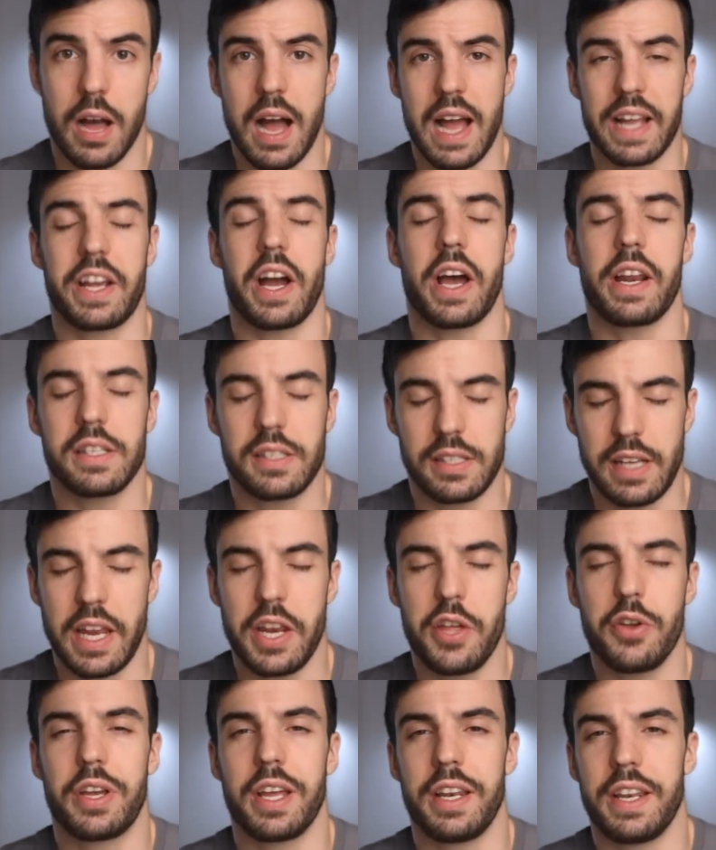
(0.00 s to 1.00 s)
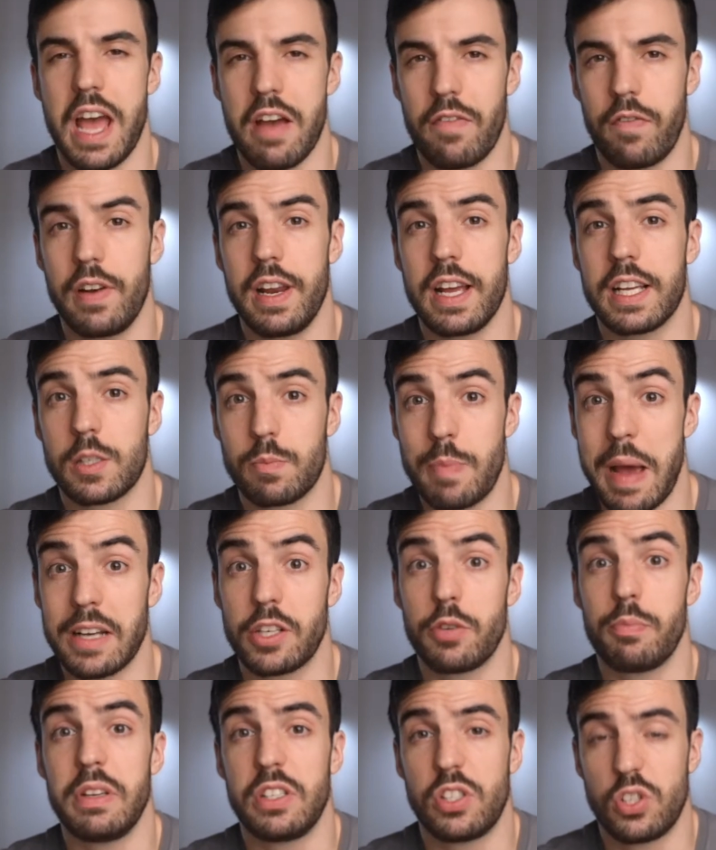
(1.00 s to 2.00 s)
I gotta say that you can definitely expect
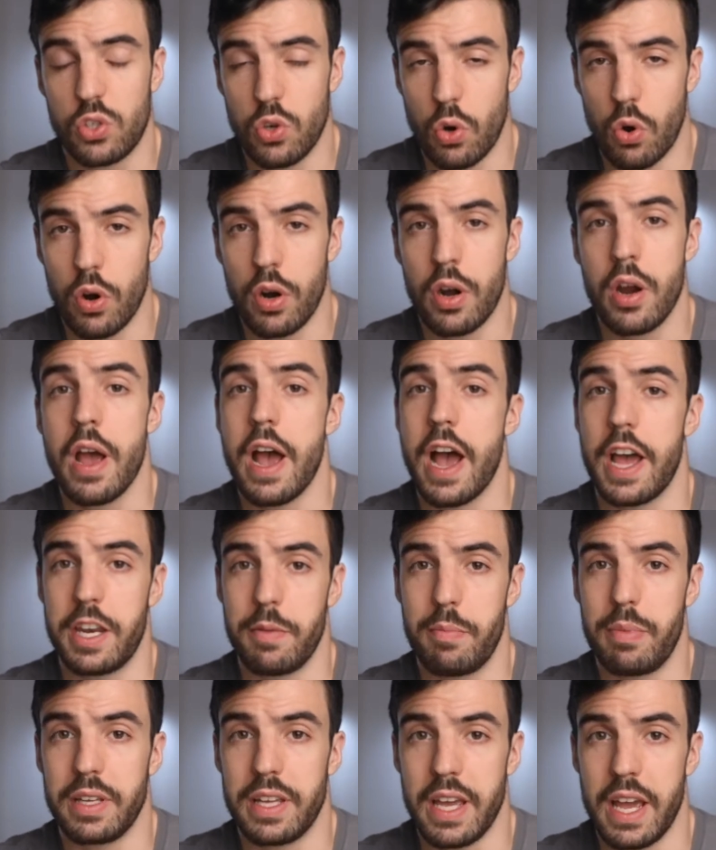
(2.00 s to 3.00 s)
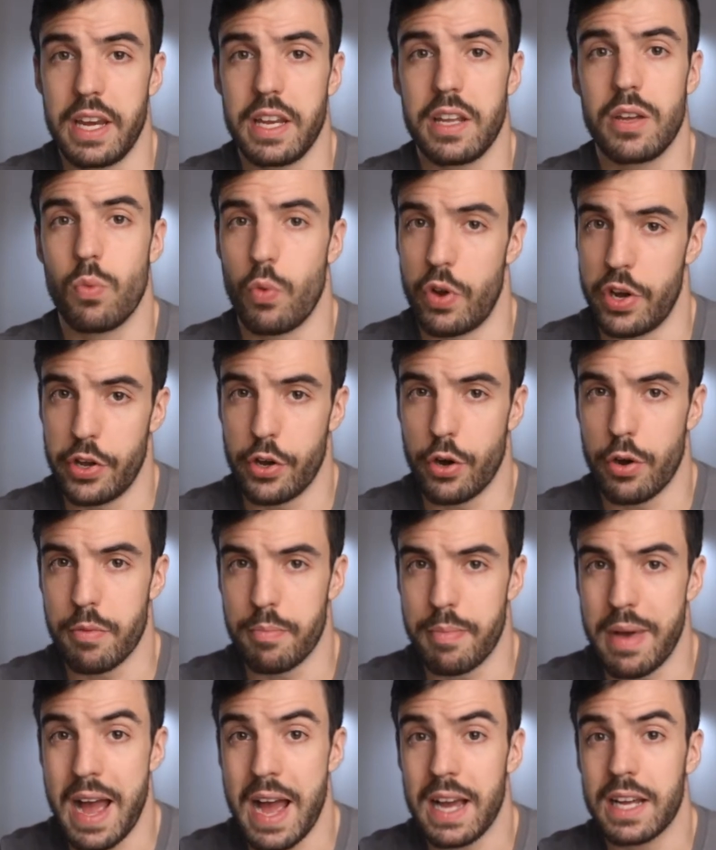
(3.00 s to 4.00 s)
to be sore at the beginning when you're going
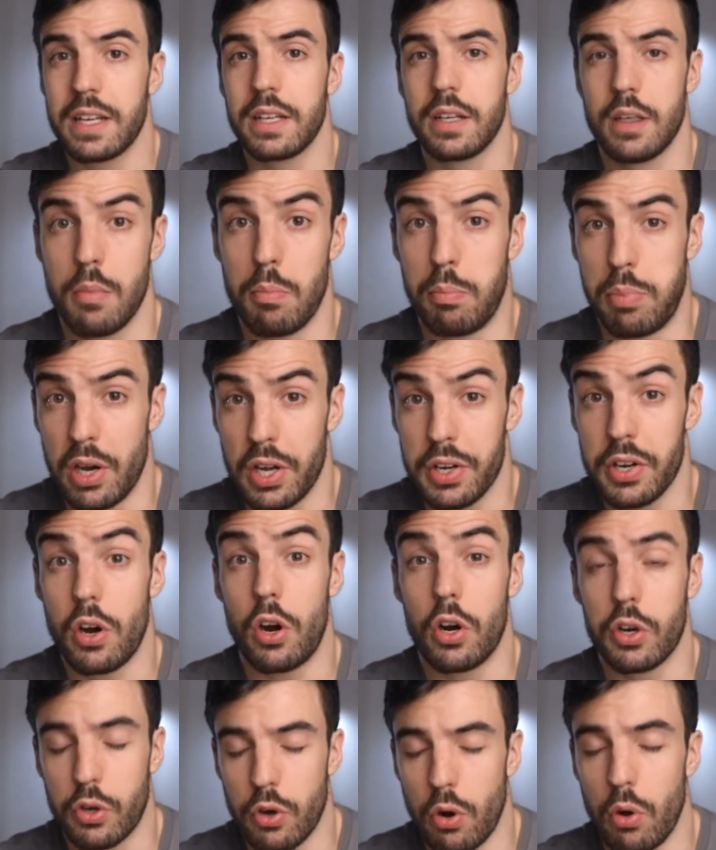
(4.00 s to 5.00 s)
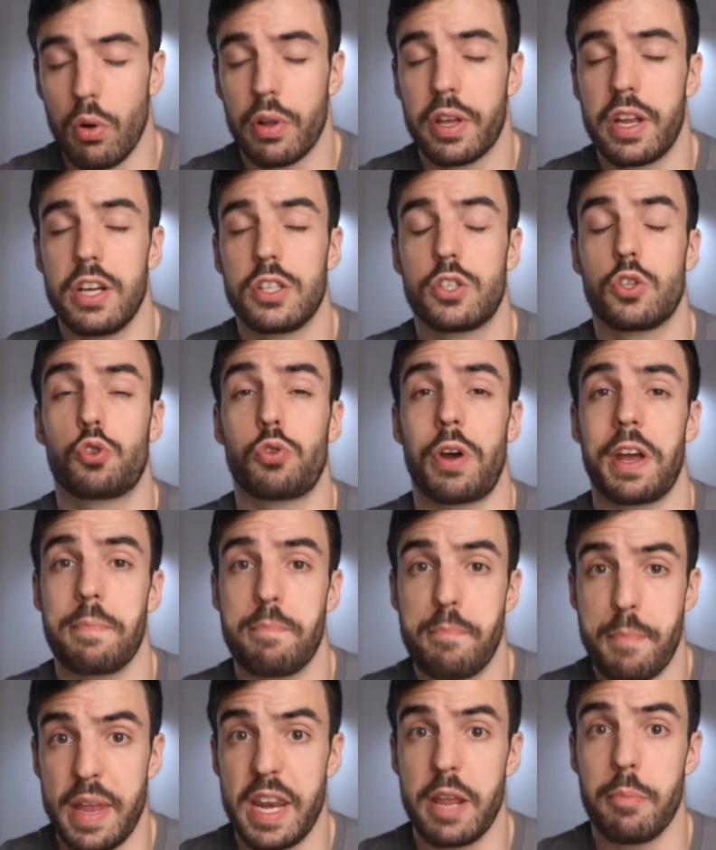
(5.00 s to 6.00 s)
back, but our goal here is to try
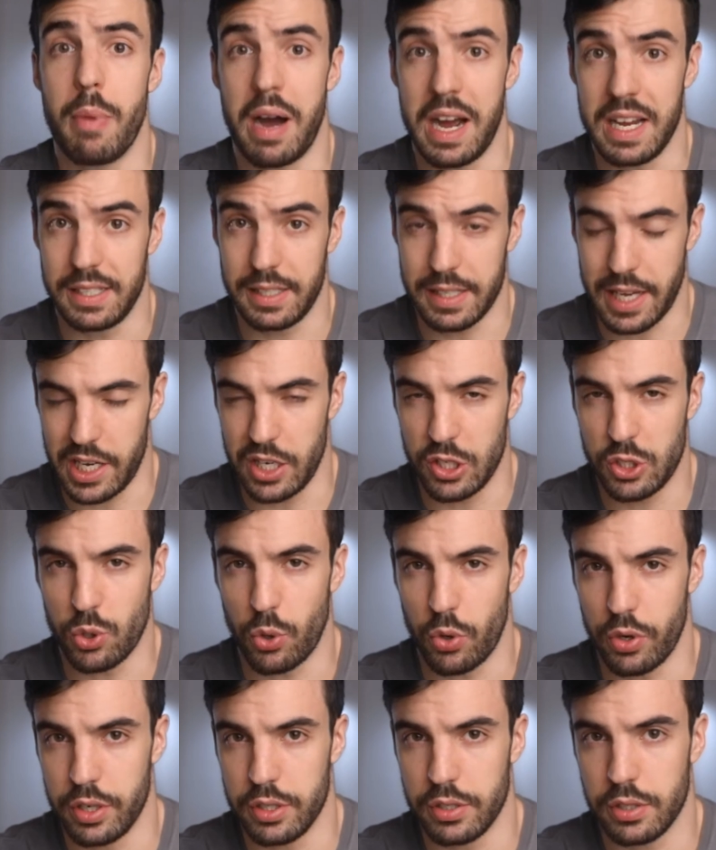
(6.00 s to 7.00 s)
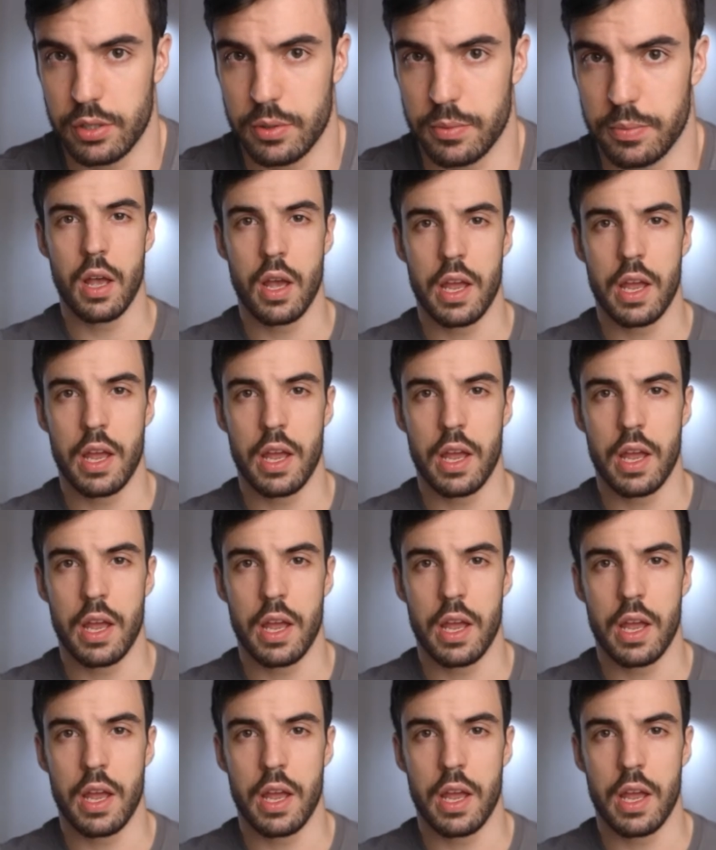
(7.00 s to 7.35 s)
and minimize any soreness.